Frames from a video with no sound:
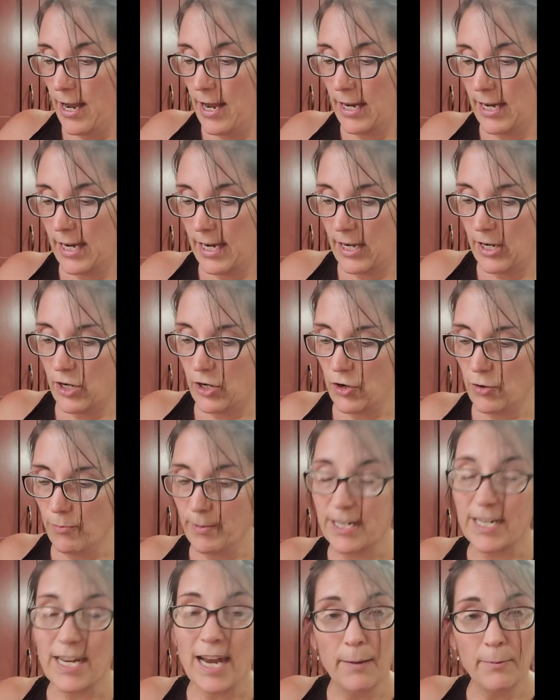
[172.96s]
getting your
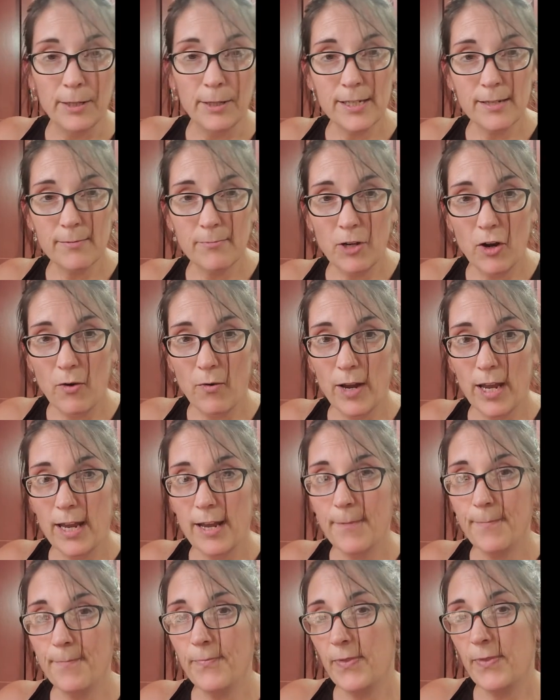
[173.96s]
metabolism
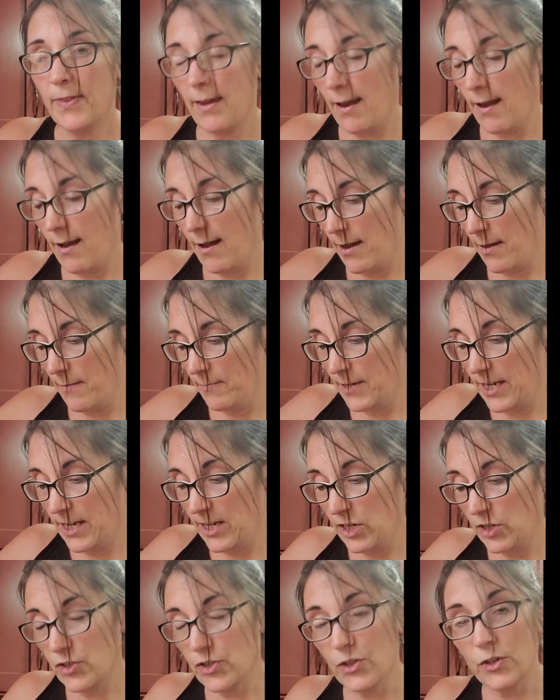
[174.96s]
going,
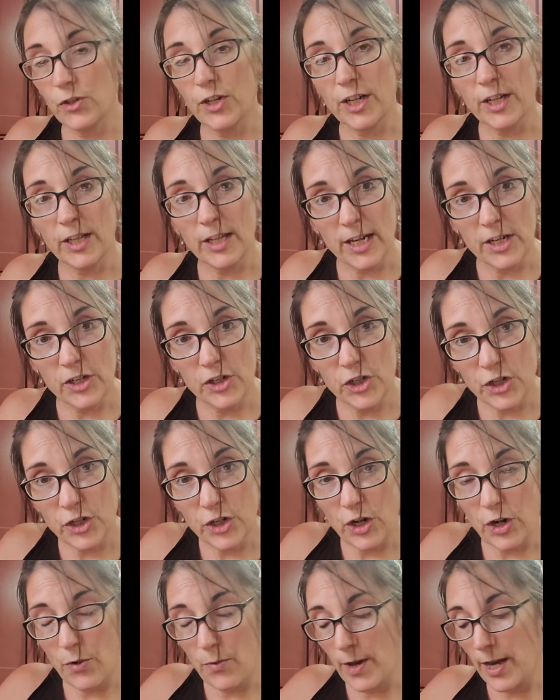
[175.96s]
getting your circulation
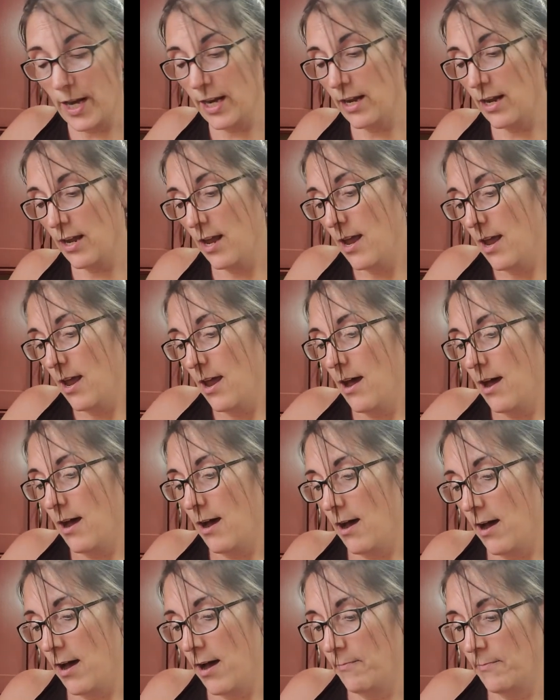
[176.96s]
going.
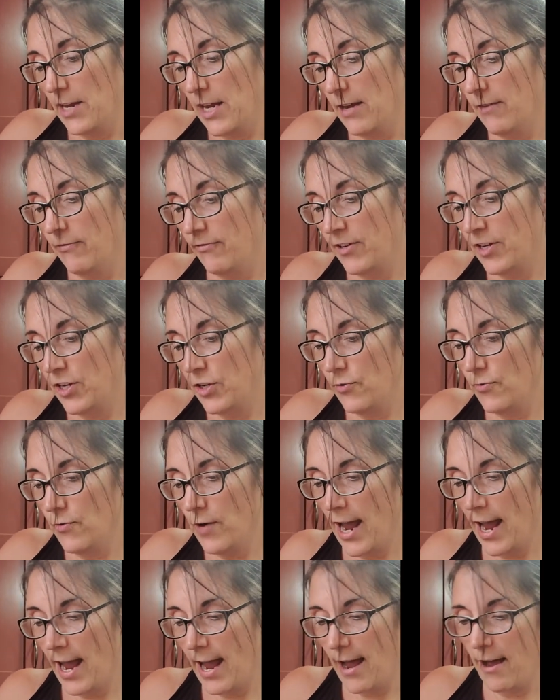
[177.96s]
If you
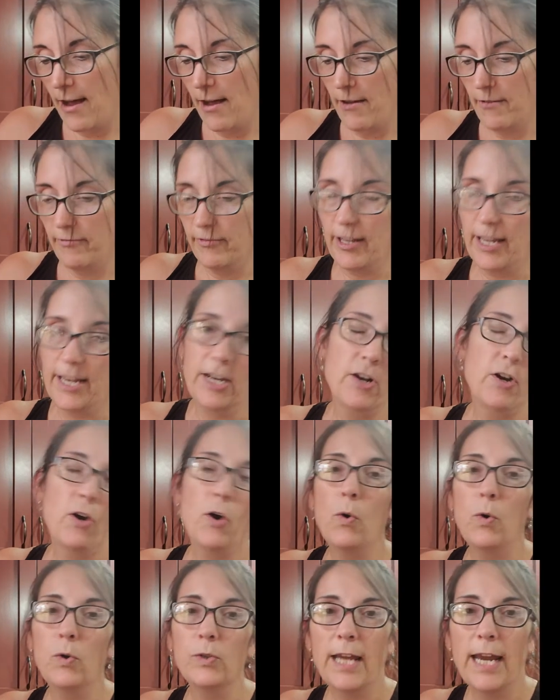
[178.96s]
have like
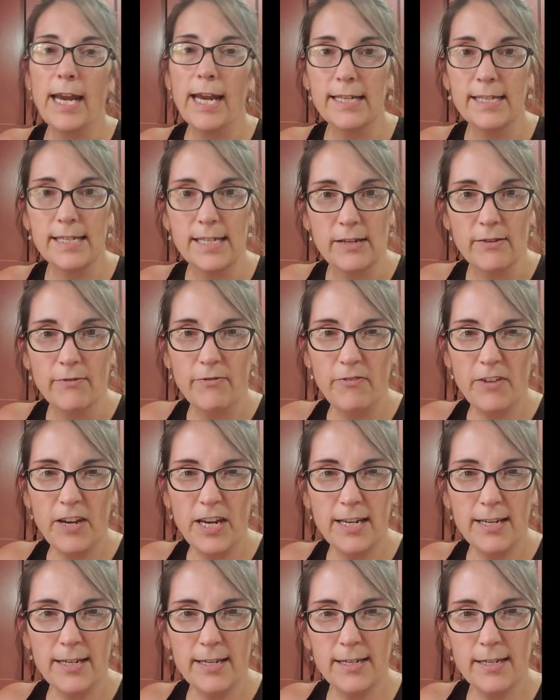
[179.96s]
cold hands and
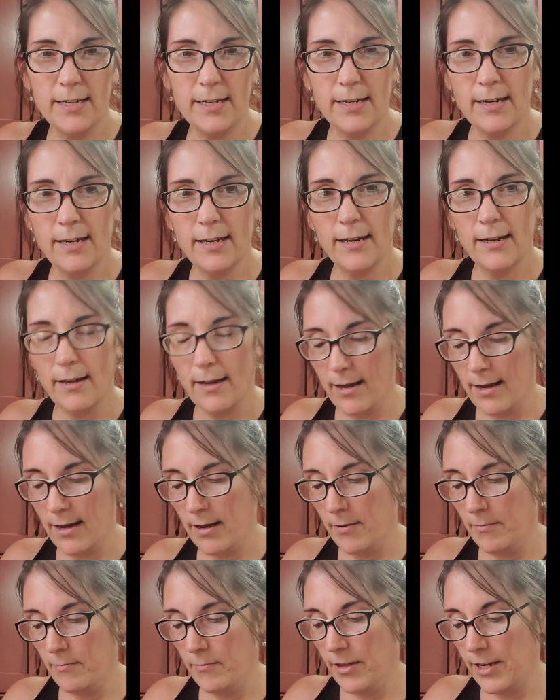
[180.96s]
feet,
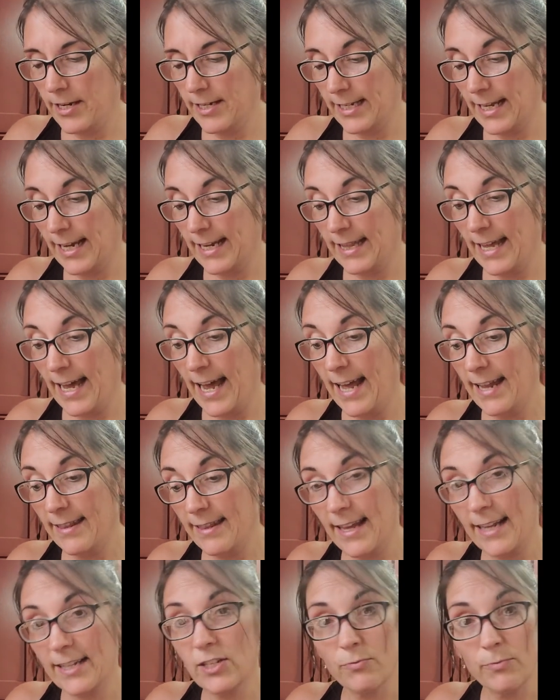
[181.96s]
things like that,
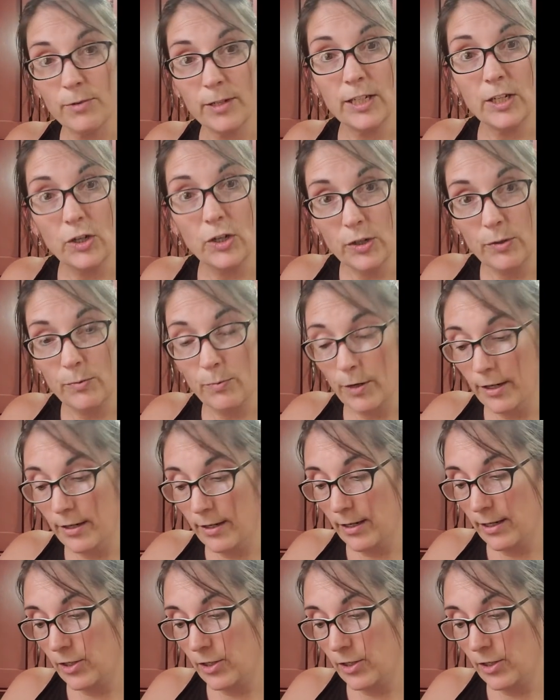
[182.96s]
that's a really good one